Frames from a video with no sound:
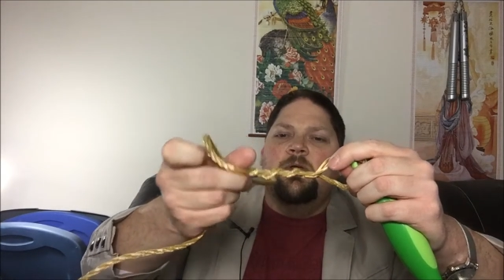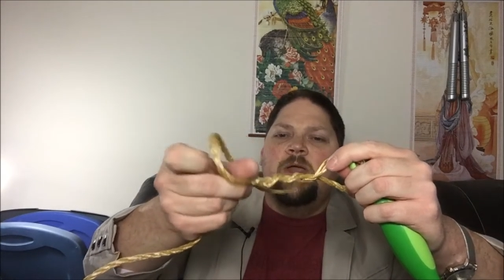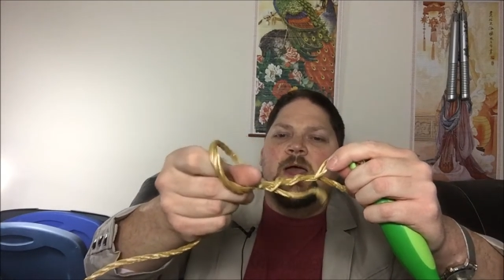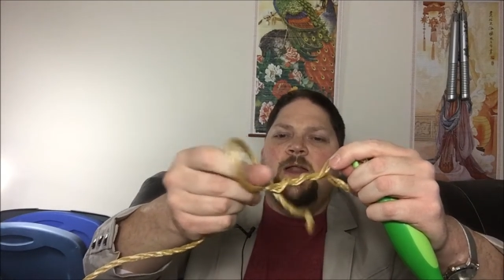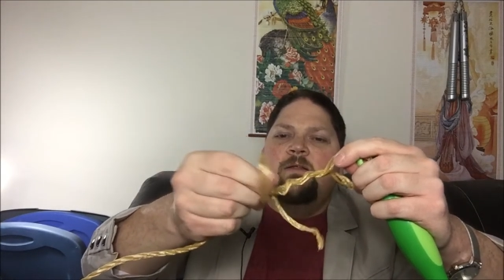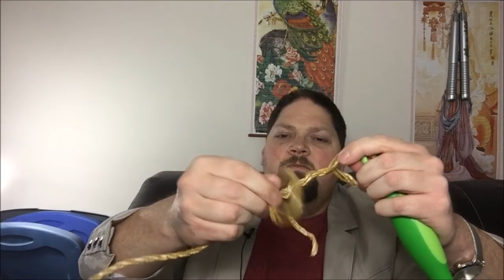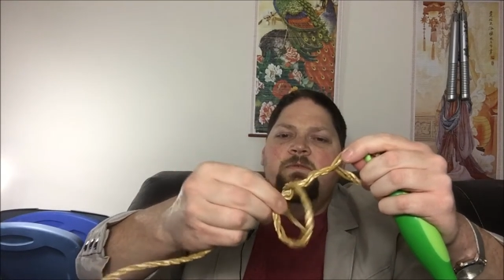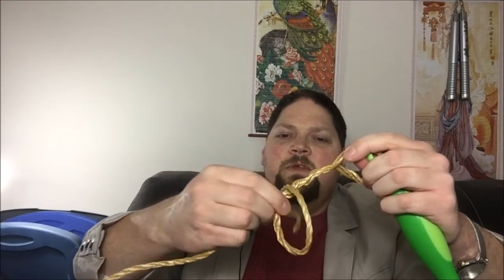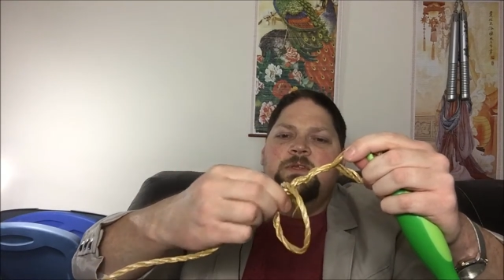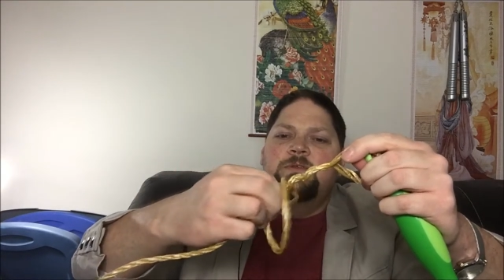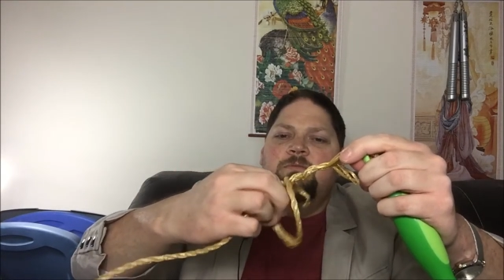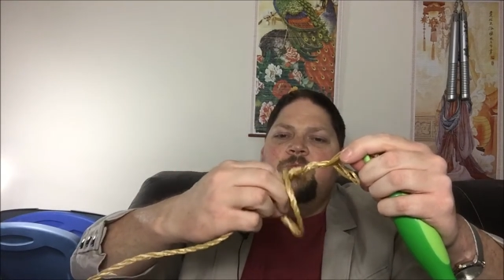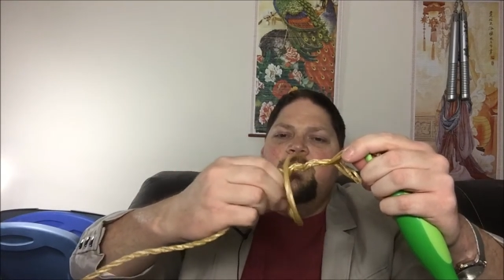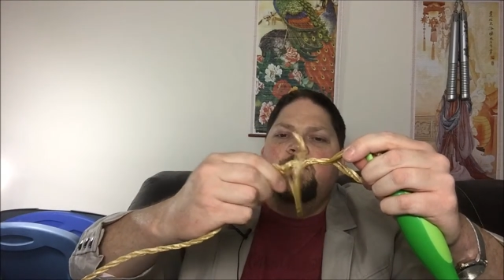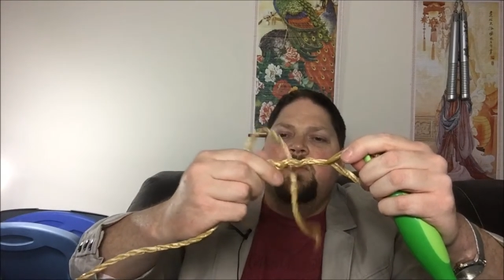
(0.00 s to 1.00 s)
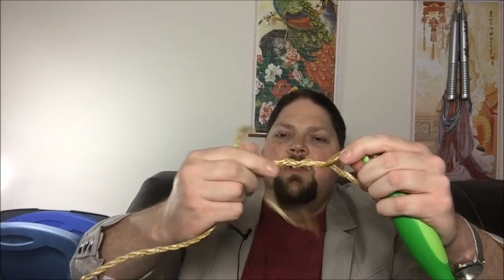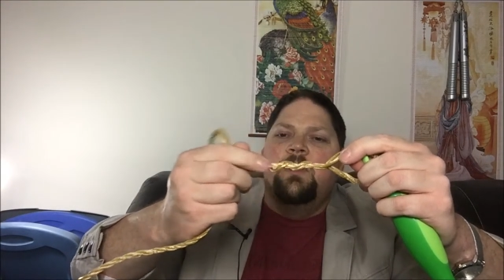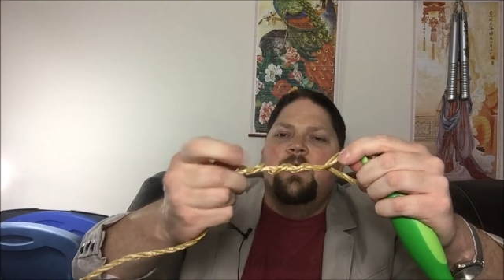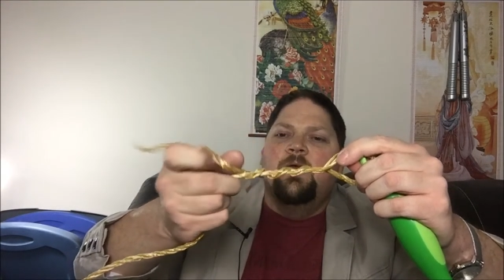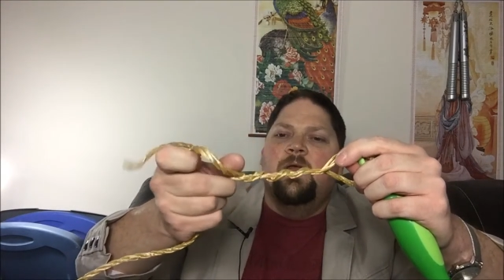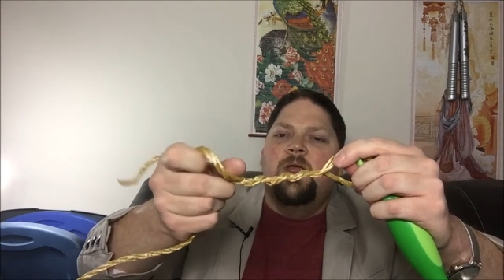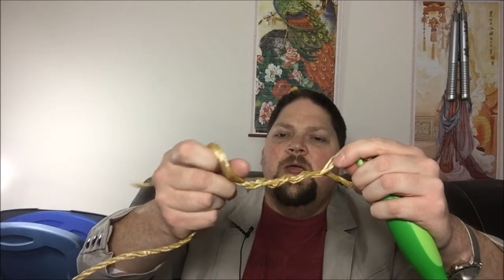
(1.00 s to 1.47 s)
kind of visible,
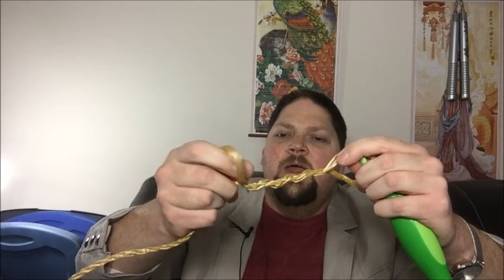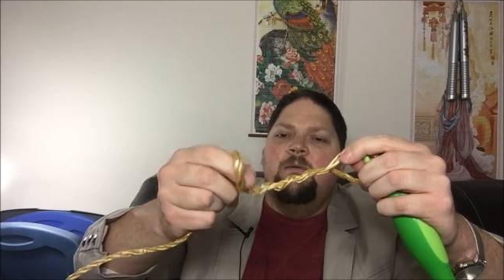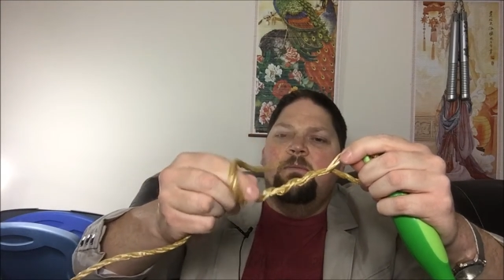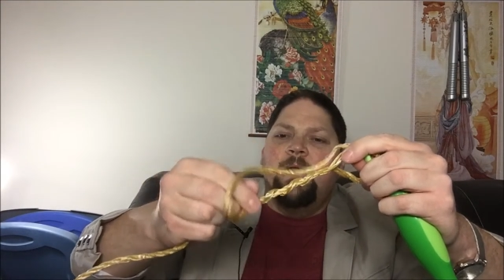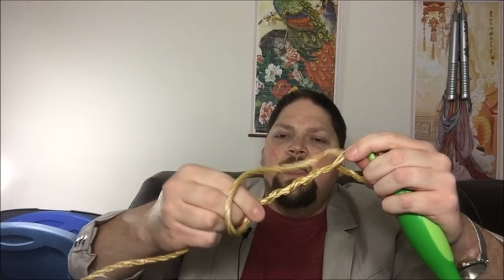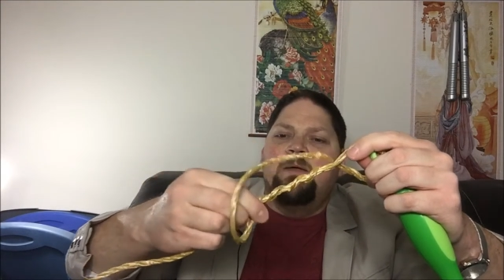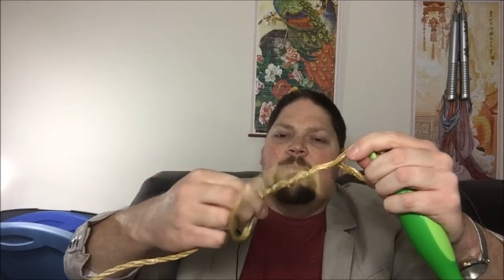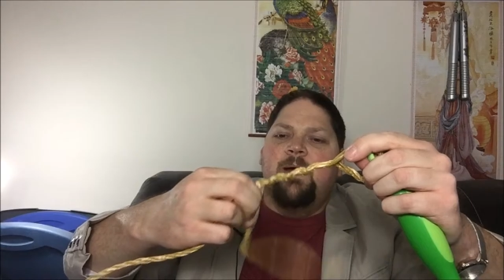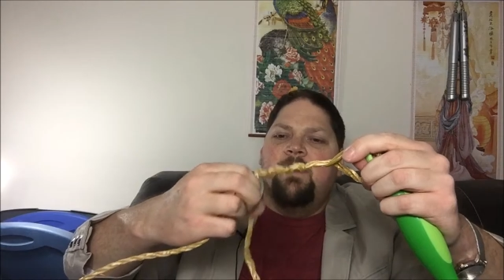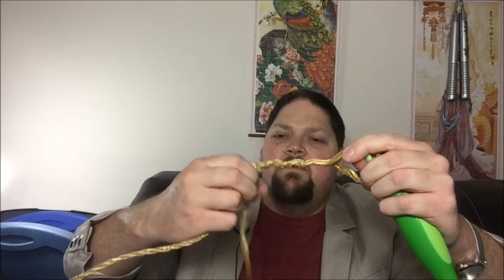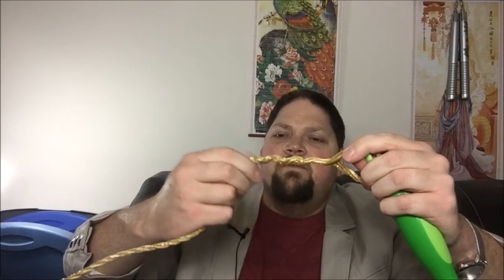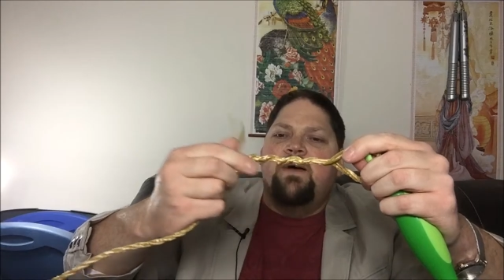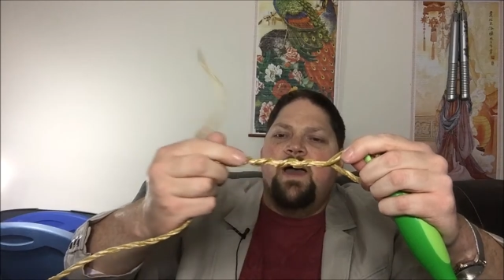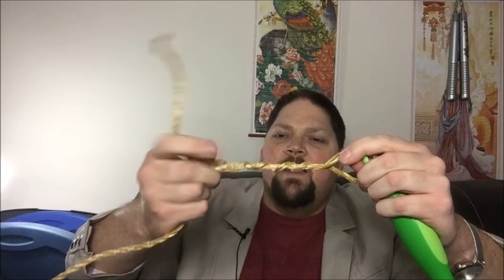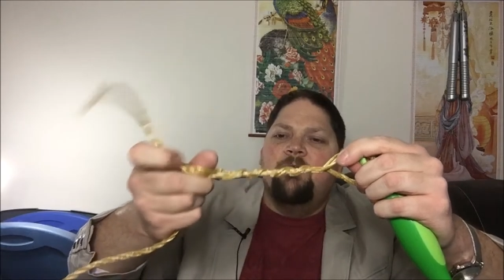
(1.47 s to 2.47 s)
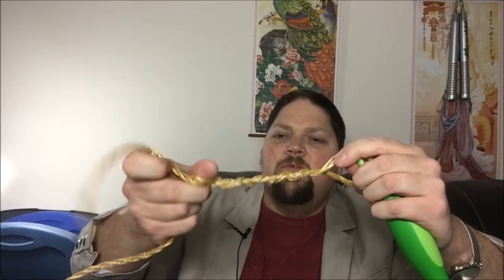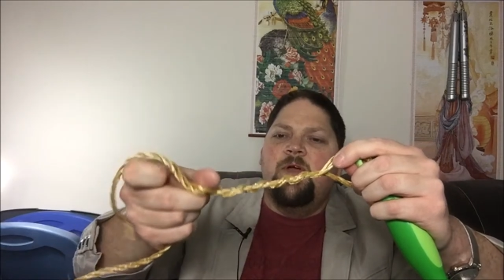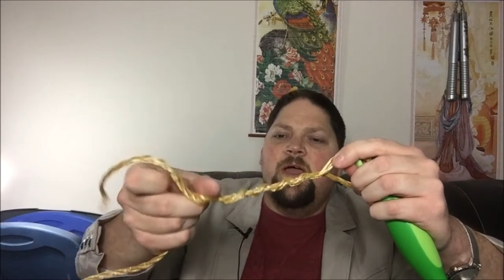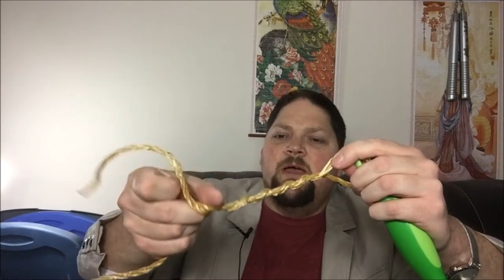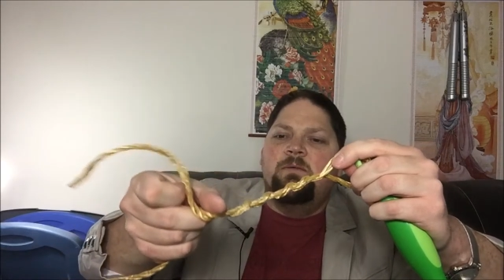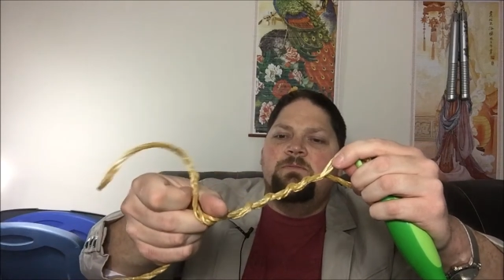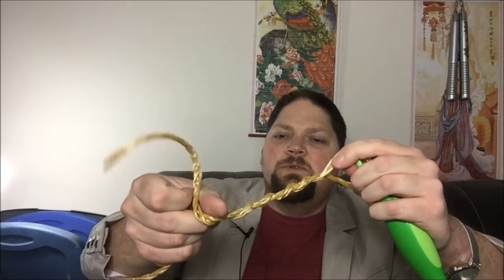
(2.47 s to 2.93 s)
and make about 5
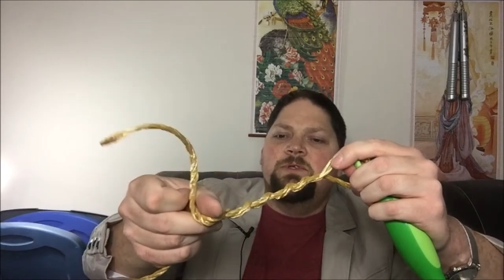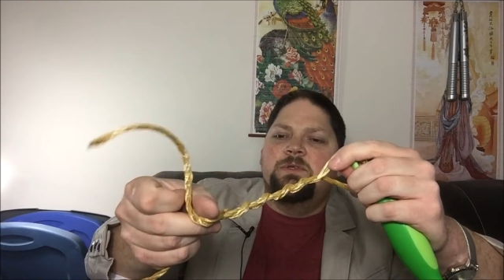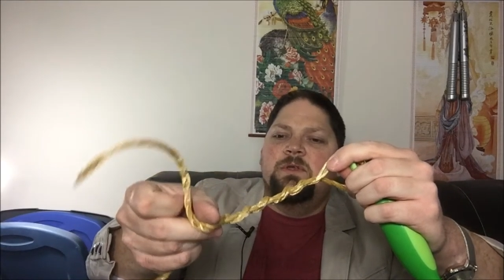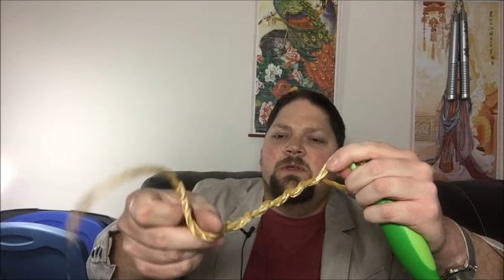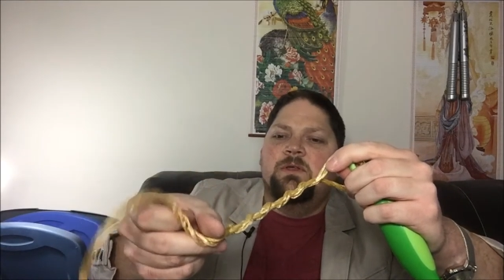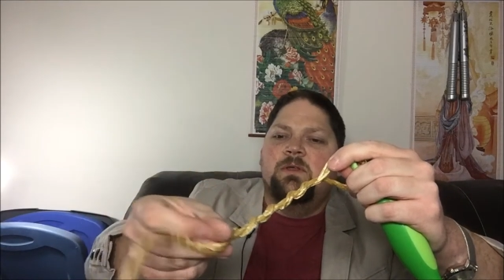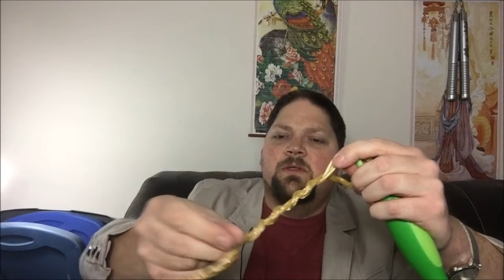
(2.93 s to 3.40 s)
wraps.